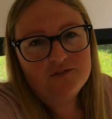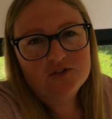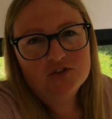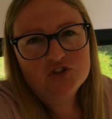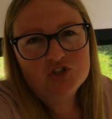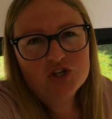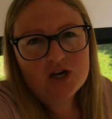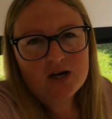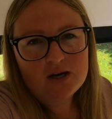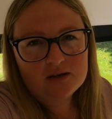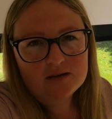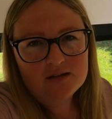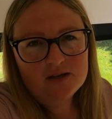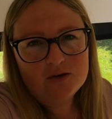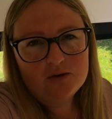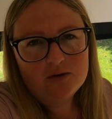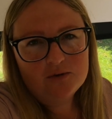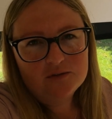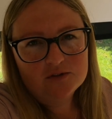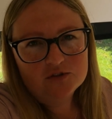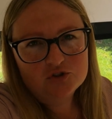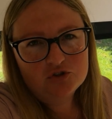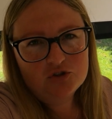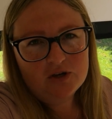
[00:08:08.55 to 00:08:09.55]
to chuck that
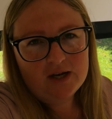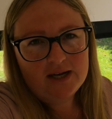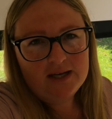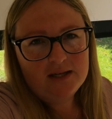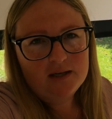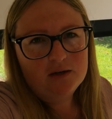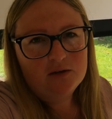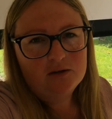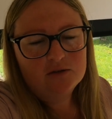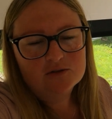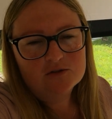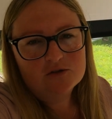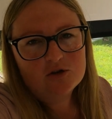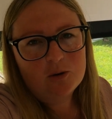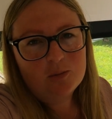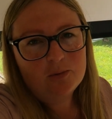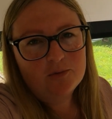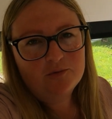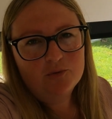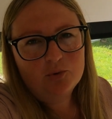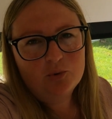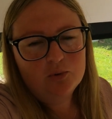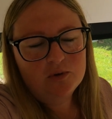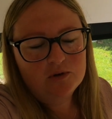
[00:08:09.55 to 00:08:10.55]
on the trailer on top
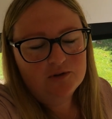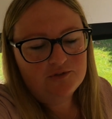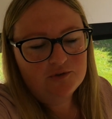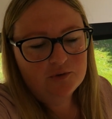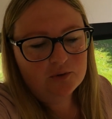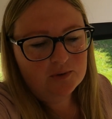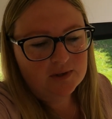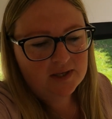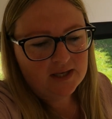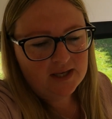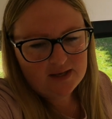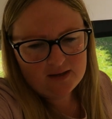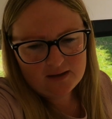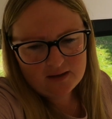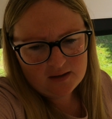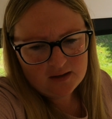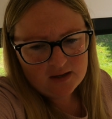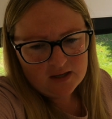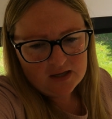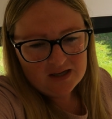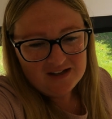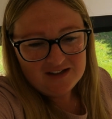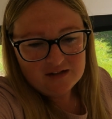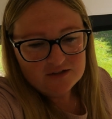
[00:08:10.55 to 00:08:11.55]
of all of your gear.
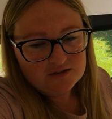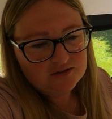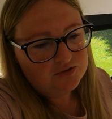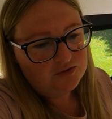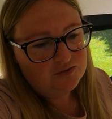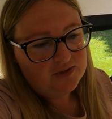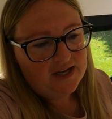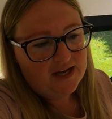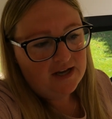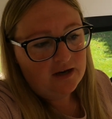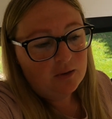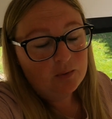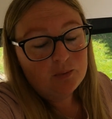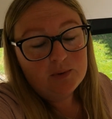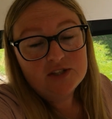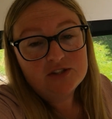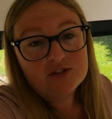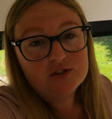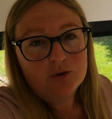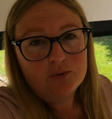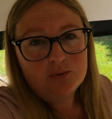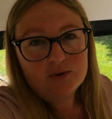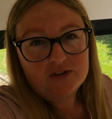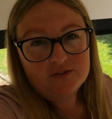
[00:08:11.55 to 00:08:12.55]
So now we
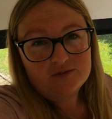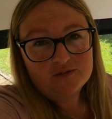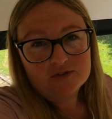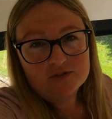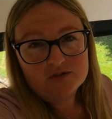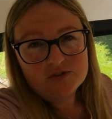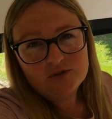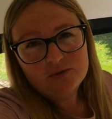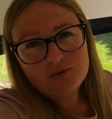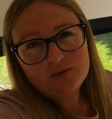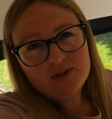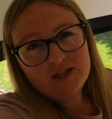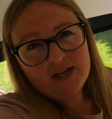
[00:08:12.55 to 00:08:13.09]
don't have to do